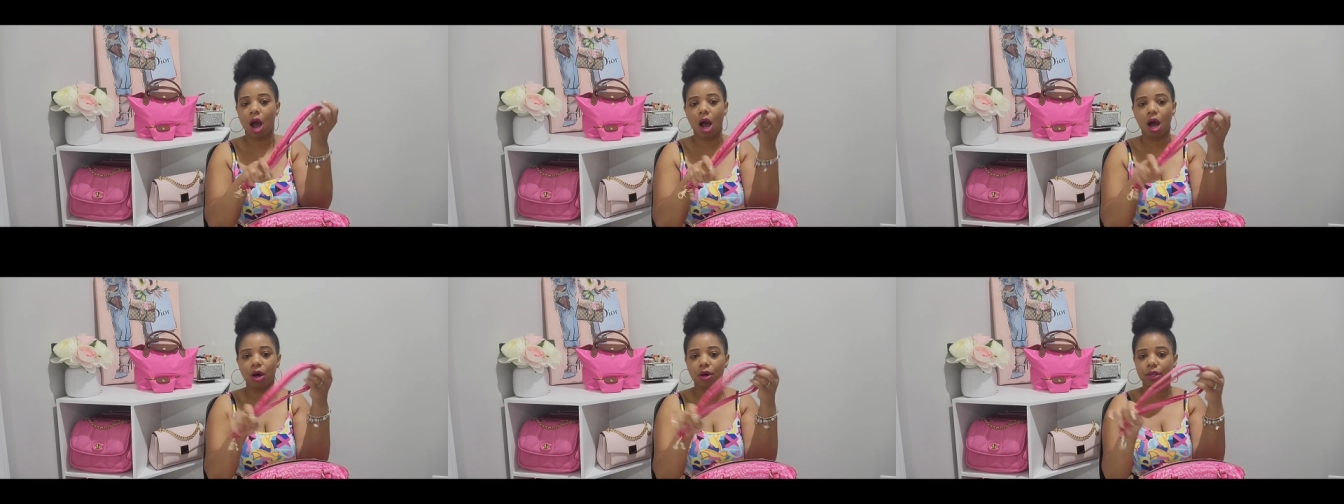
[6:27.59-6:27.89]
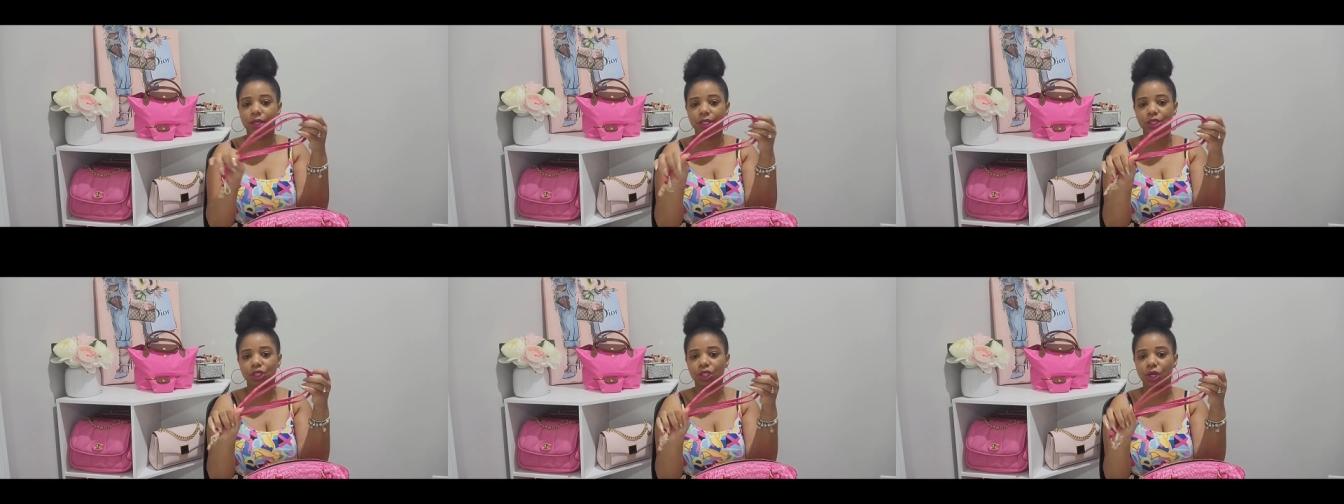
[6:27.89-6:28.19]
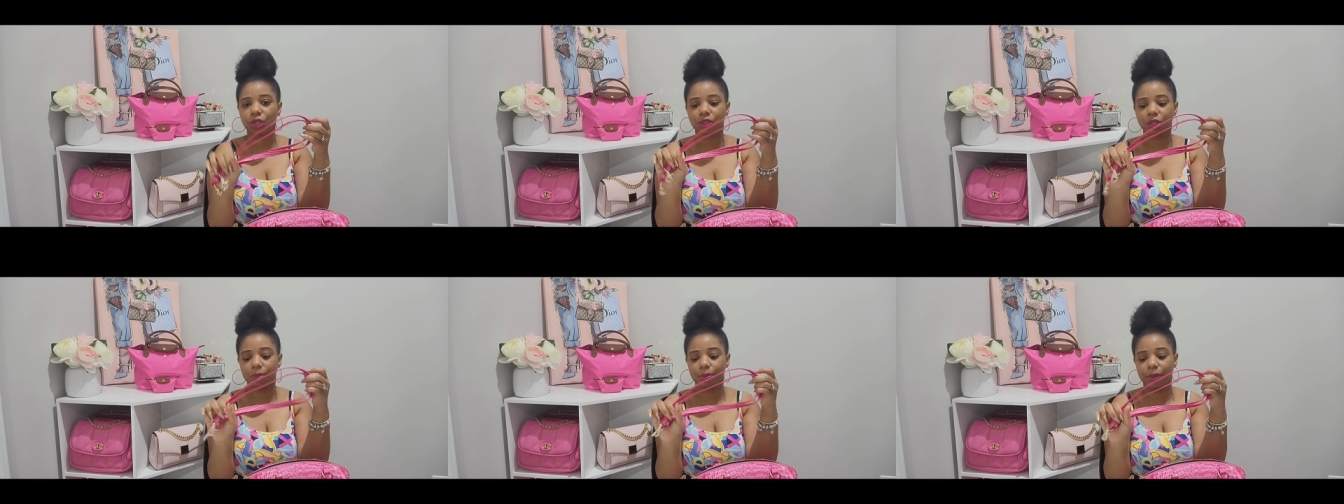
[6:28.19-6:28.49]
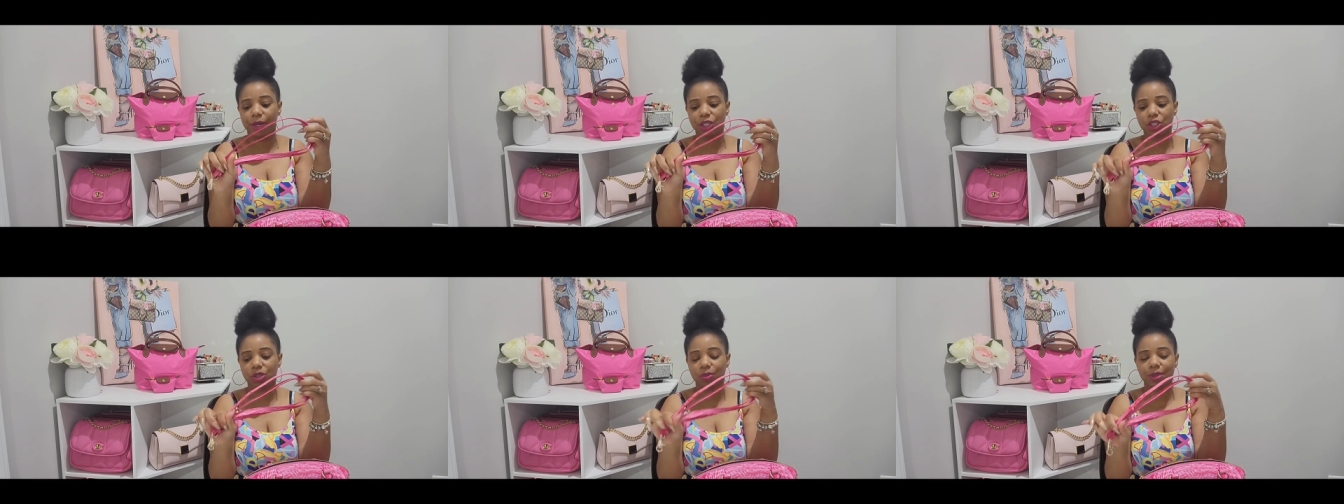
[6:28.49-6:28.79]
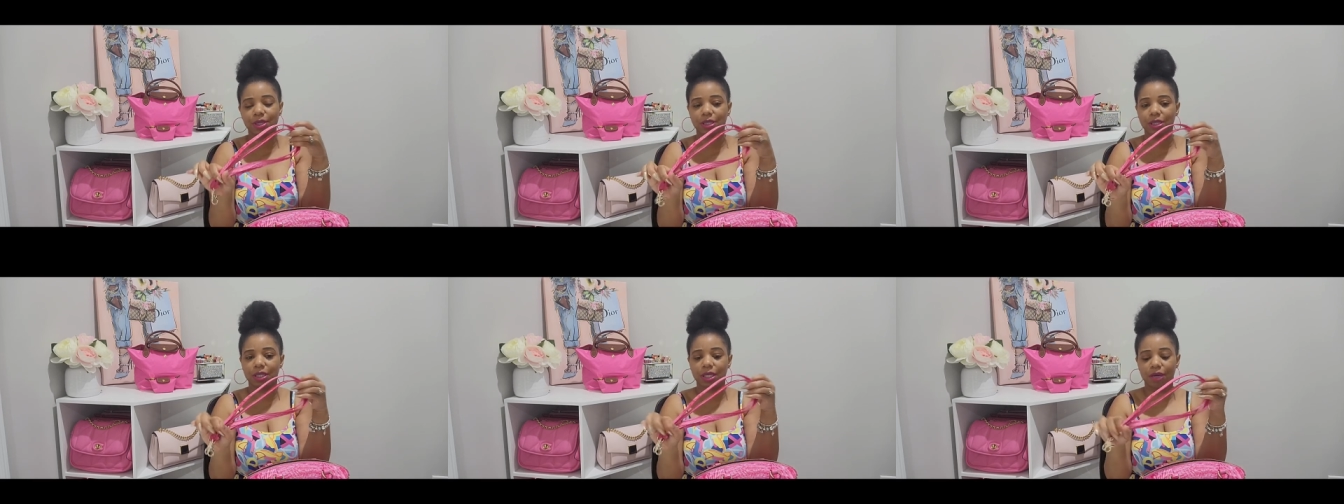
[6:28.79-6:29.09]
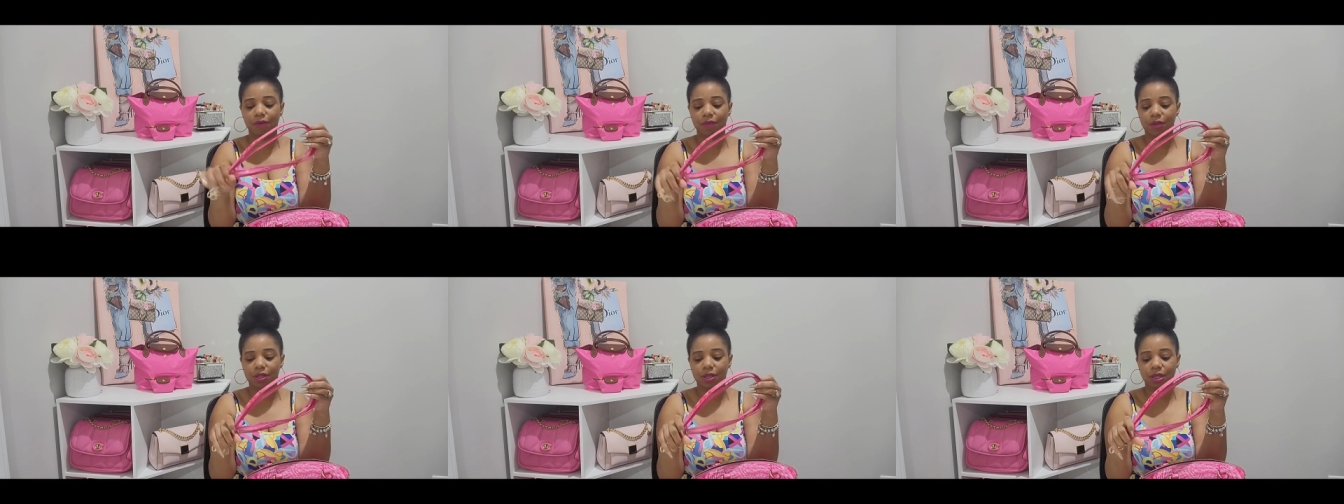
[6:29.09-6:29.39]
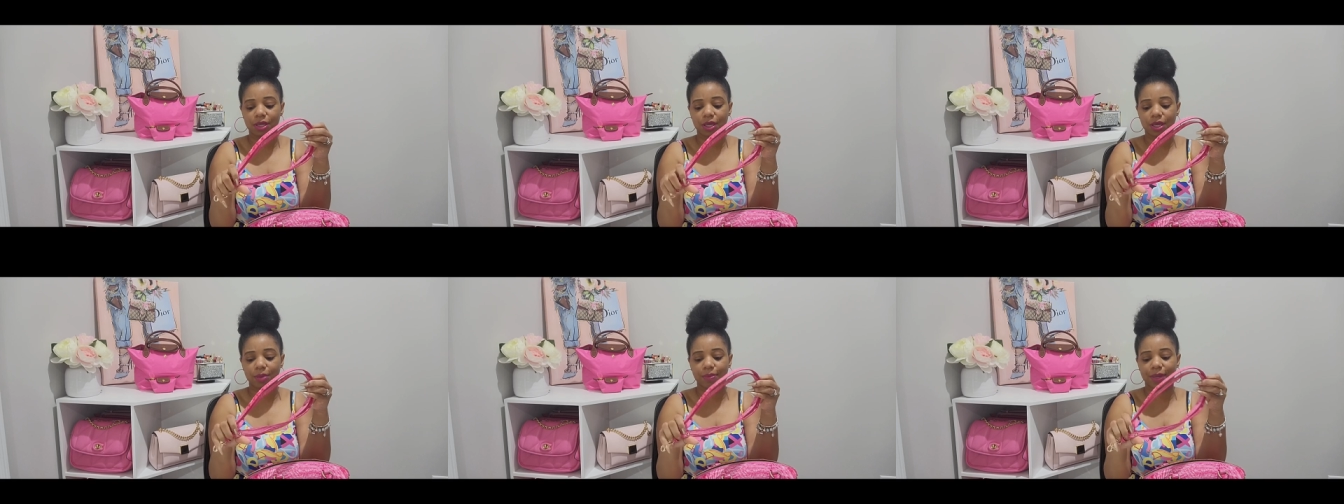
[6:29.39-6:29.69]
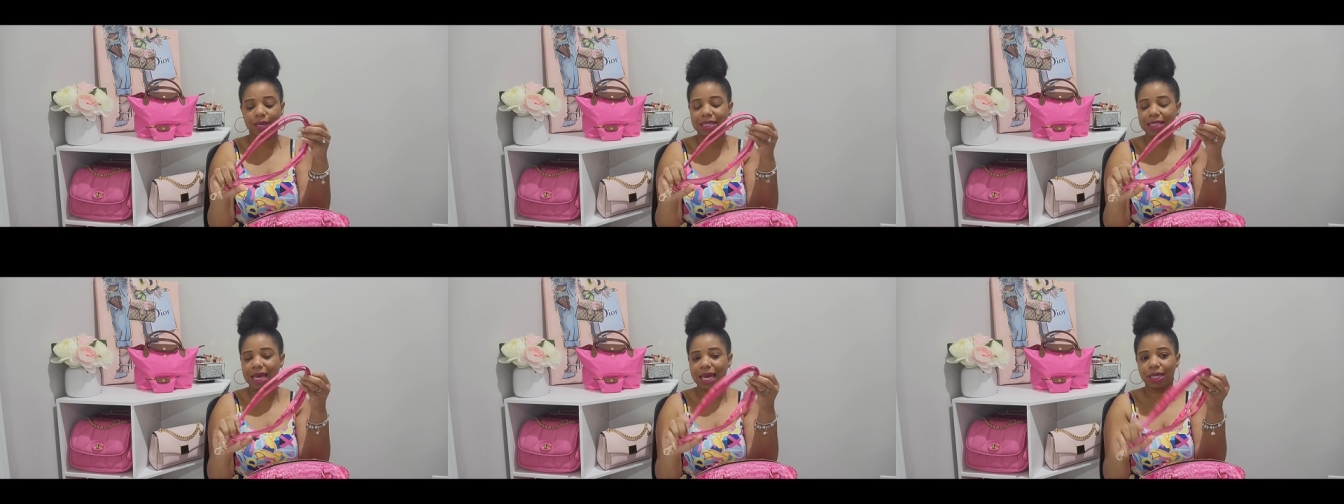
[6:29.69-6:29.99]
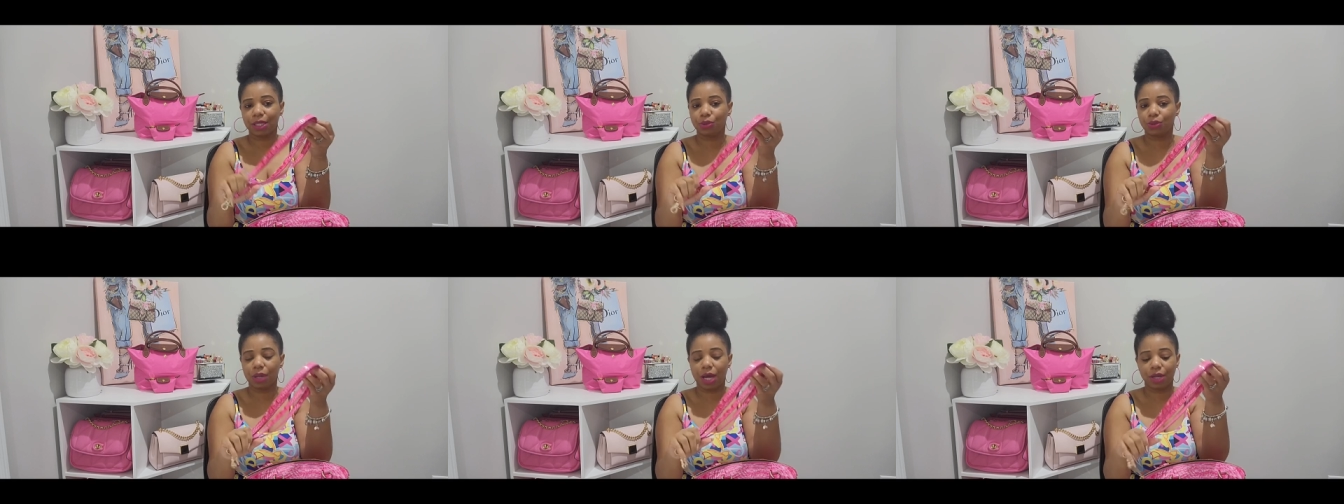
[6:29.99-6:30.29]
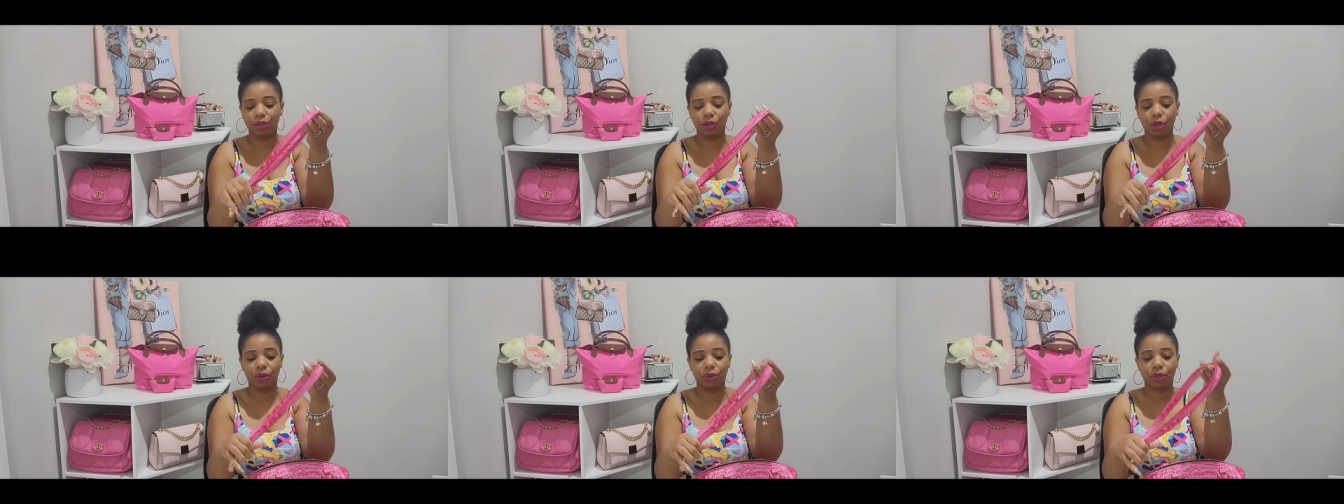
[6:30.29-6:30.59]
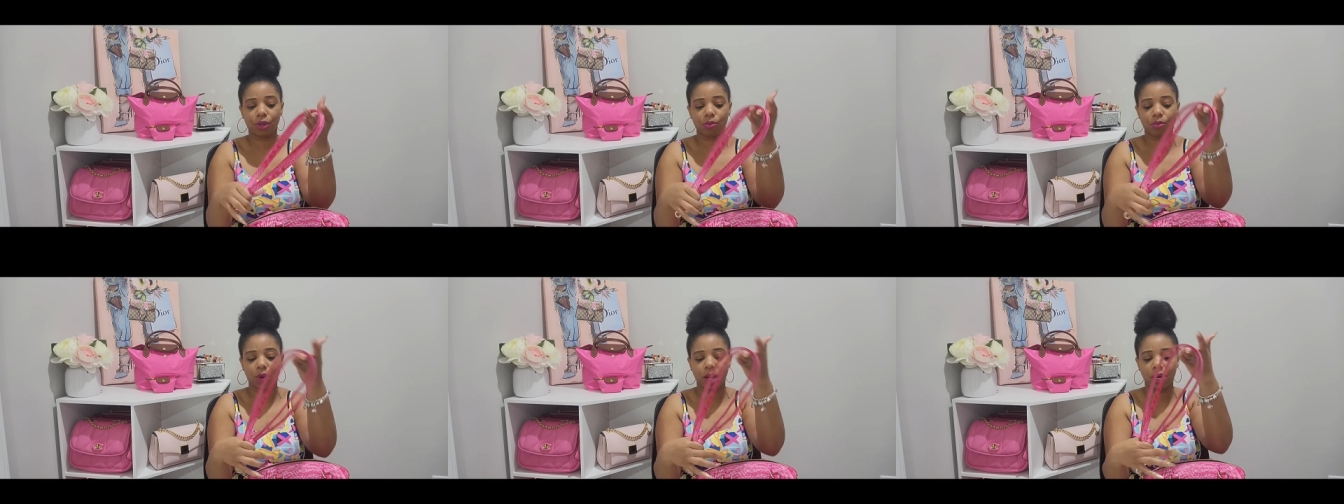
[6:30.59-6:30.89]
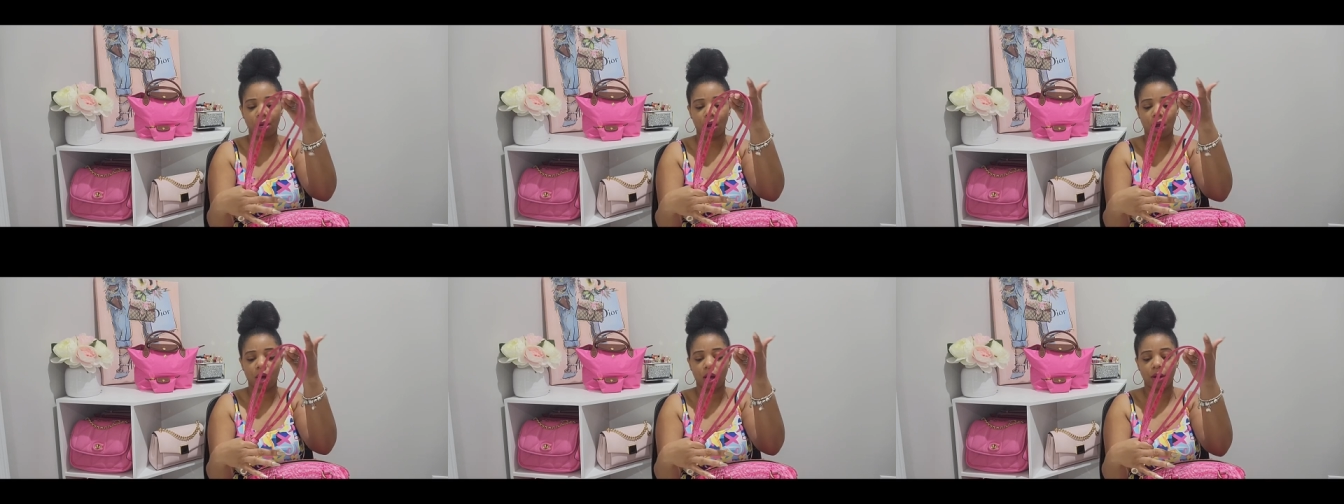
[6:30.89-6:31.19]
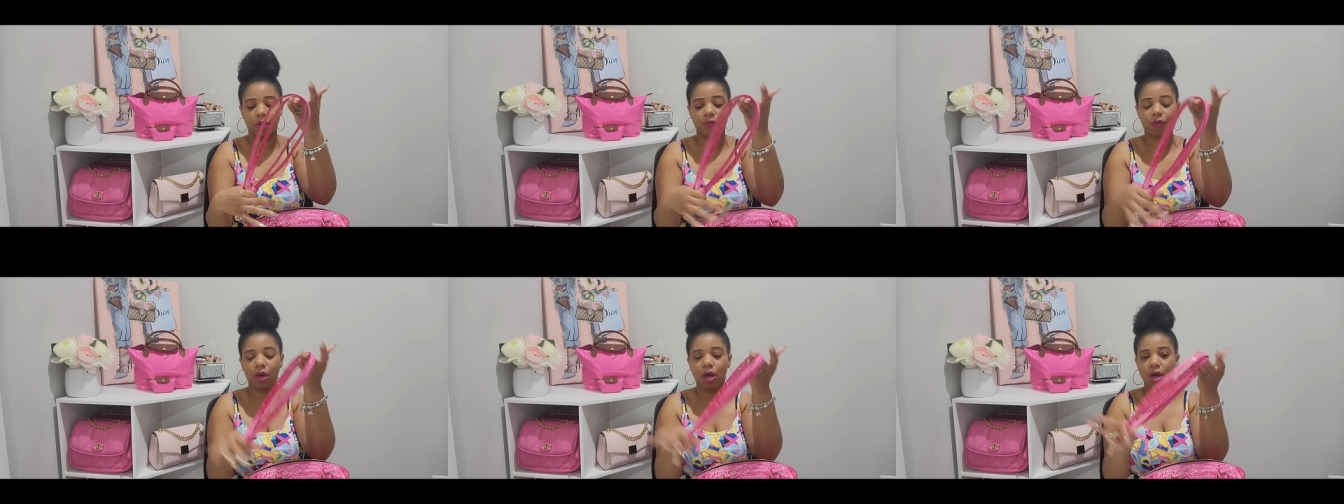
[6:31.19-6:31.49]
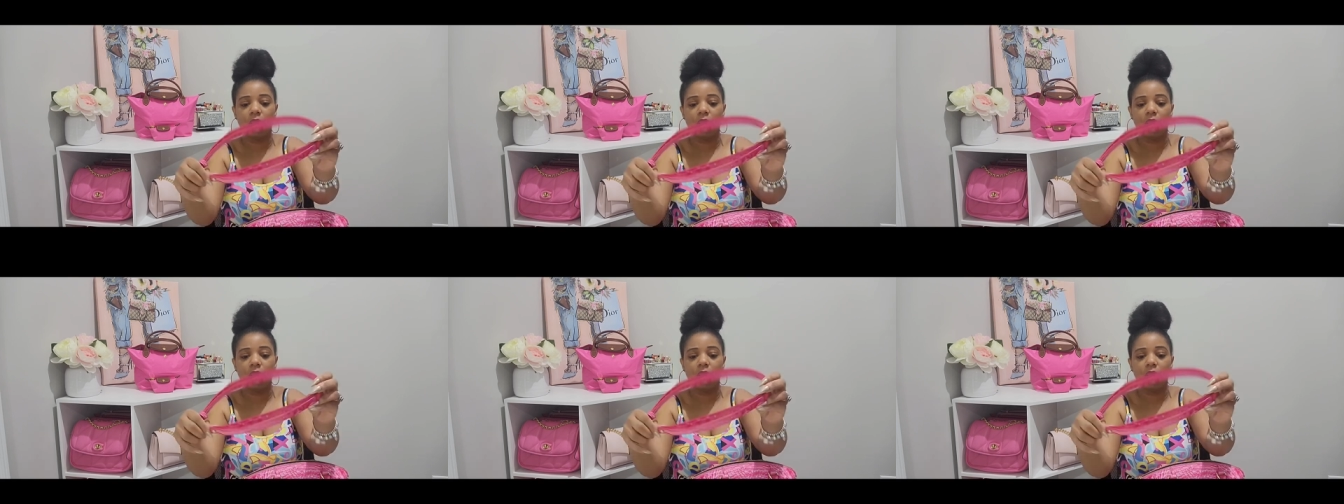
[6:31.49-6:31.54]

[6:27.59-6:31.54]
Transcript: I'll insert the measurements and everything because I do not know them right off.